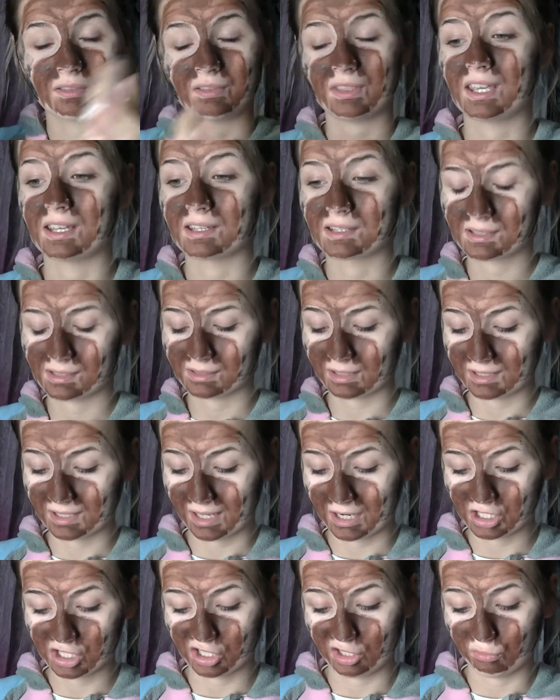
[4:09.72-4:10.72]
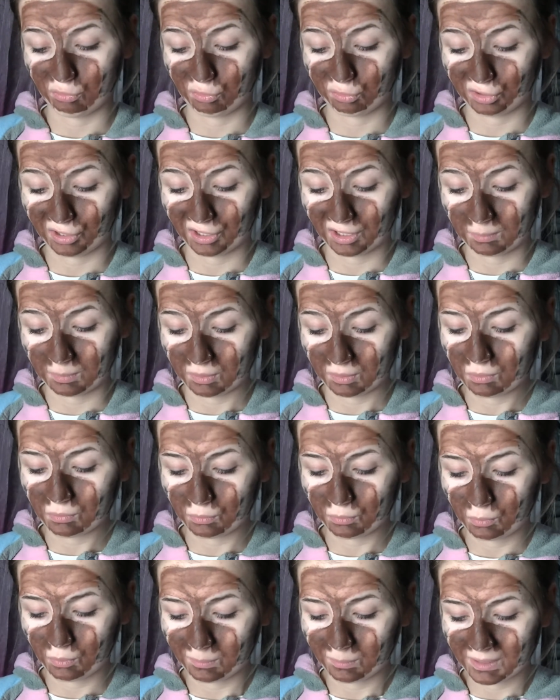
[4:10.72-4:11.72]
This is actually really
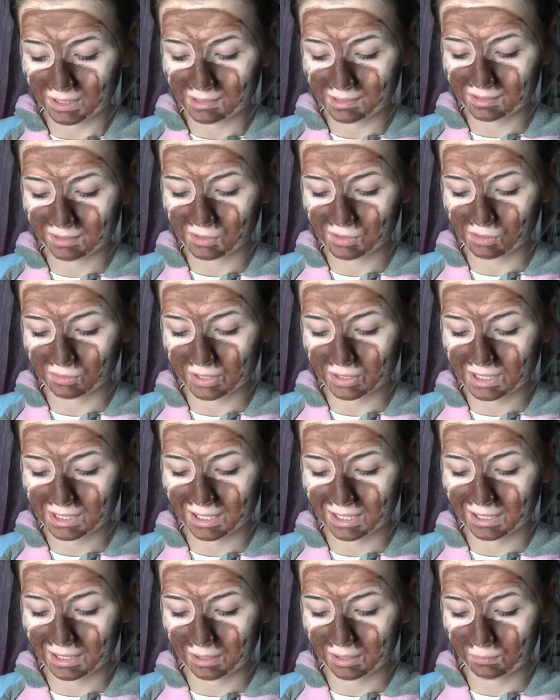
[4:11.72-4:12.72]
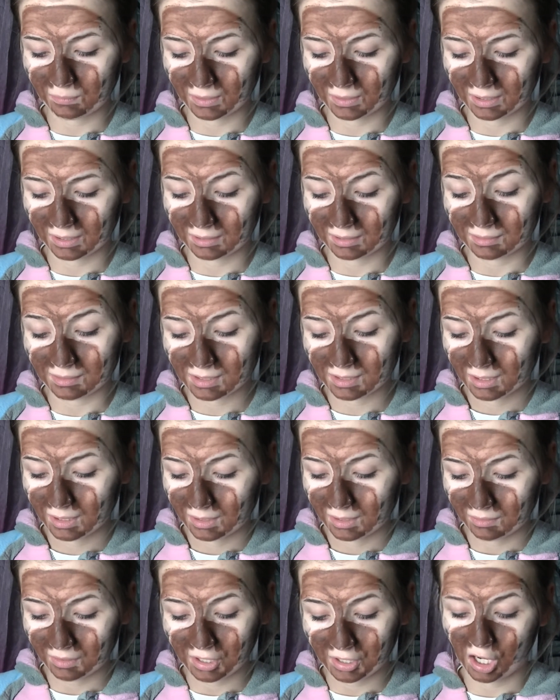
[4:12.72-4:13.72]
beautiful. I mean, it sits on the skin lovely and
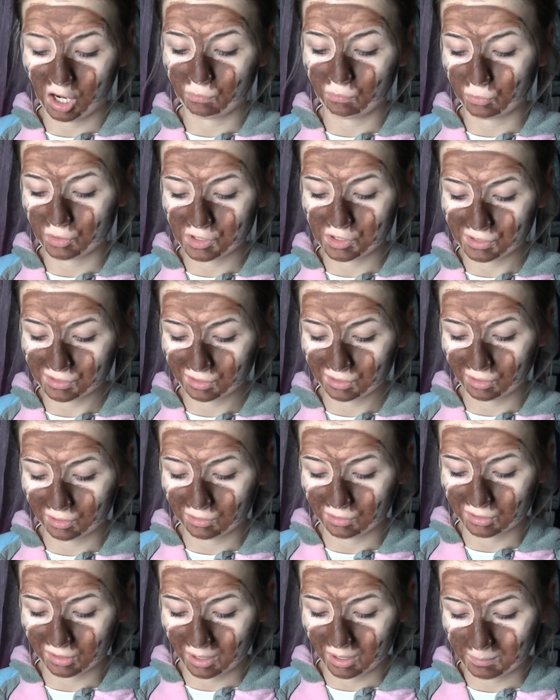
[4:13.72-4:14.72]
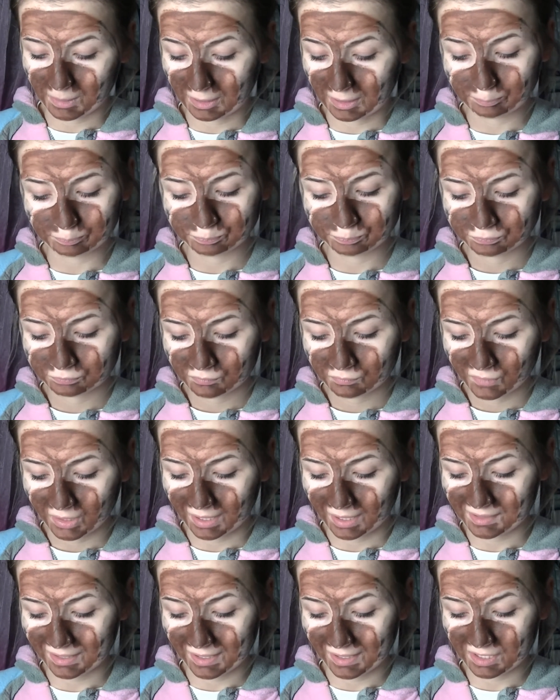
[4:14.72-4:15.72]
the coverage is good. I mean, it
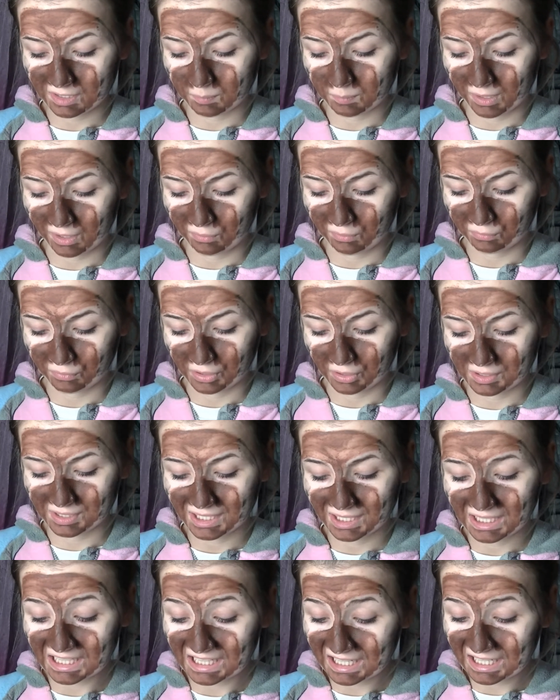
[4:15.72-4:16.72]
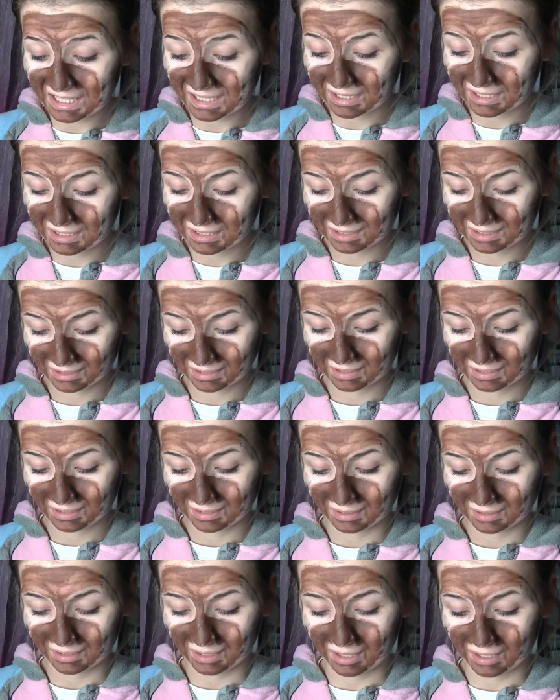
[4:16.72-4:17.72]
has SPF 13 in it.
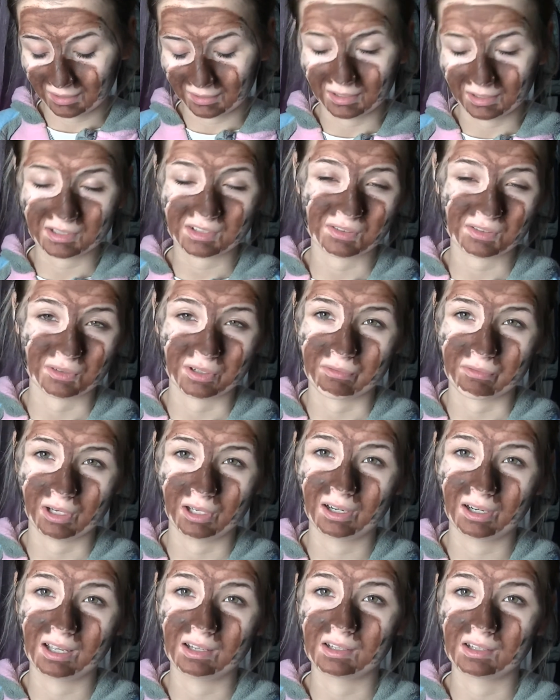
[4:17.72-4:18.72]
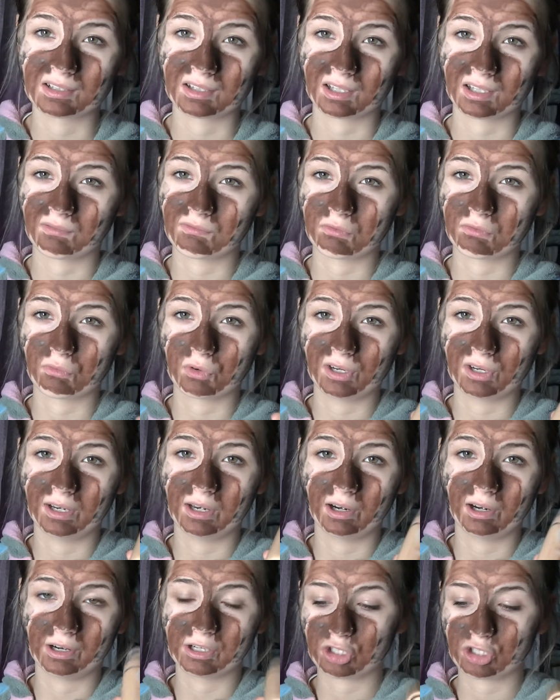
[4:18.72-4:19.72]
I just really like this. It gives a really
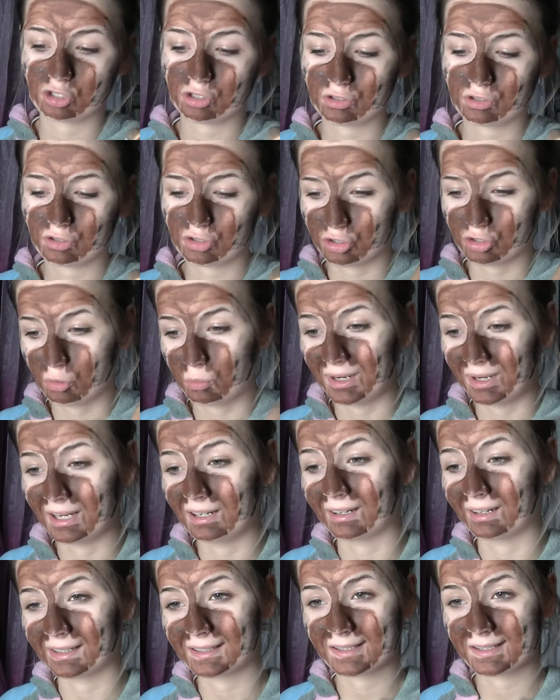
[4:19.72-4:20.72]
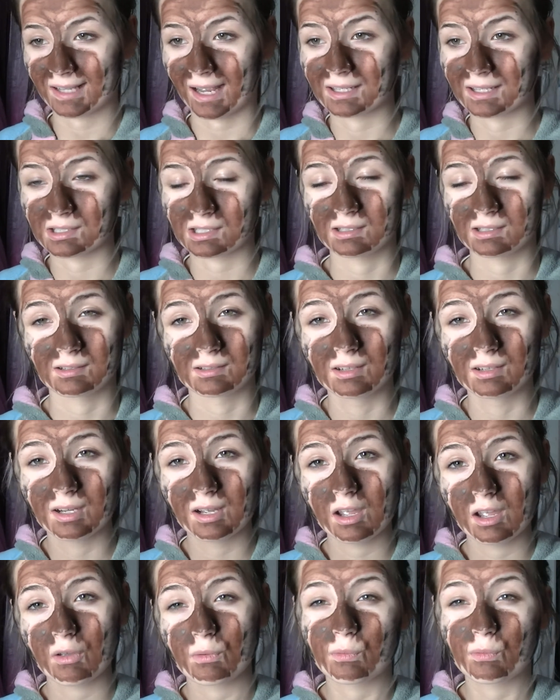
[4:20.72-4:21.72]
nice dewy, like satin
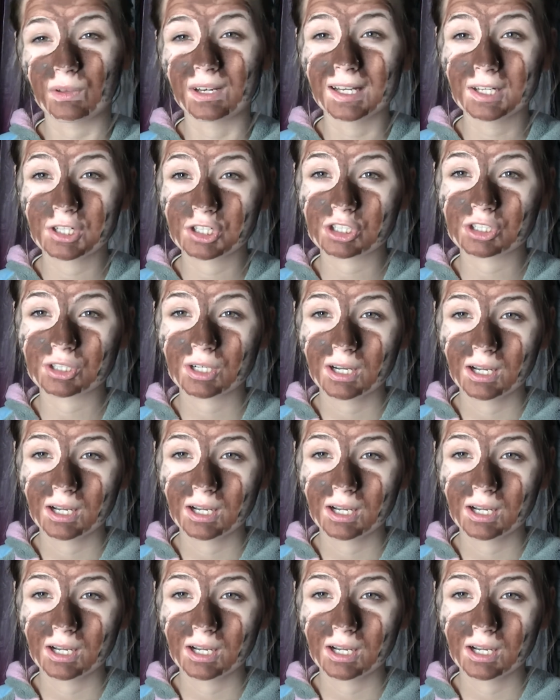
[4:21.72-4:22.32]
finish.